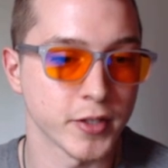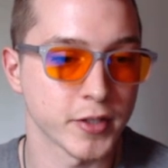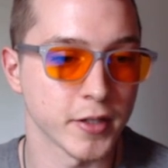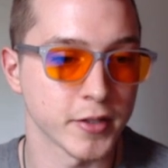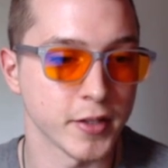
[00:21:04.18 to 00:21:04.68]
and
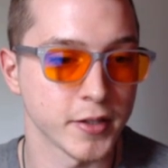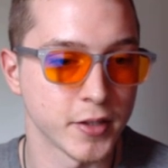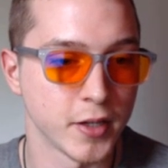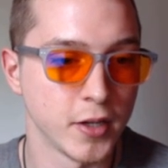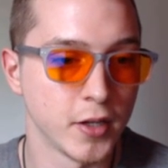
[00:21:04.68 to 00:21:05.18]
discuss
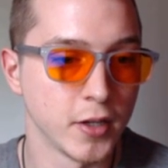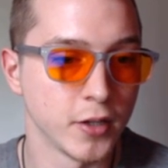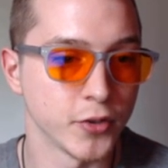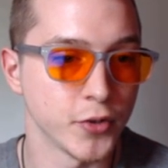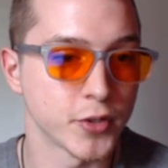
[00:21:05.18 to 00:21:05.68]
this.
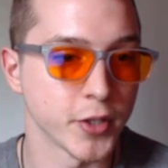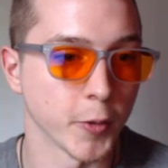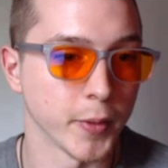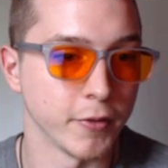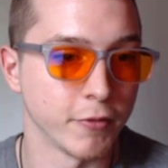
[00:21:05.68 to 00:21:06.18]
Juice
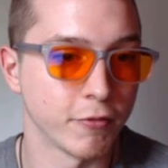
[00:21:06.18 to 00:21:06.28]
therapy.